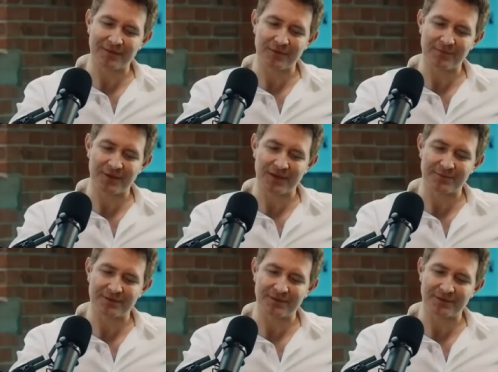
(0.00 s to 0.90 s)
South Park
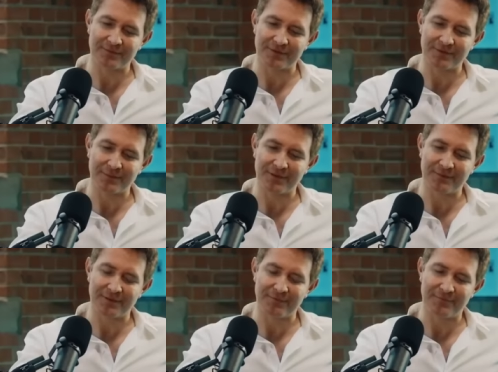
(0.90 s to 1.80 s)
episode
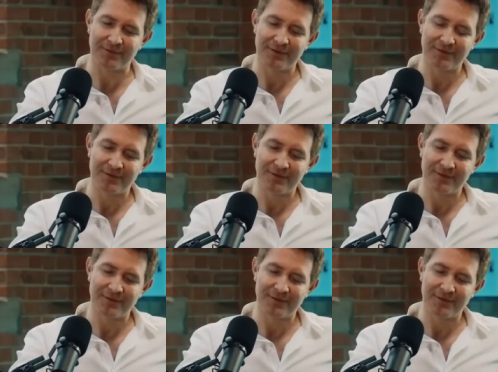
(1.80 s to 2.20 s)
of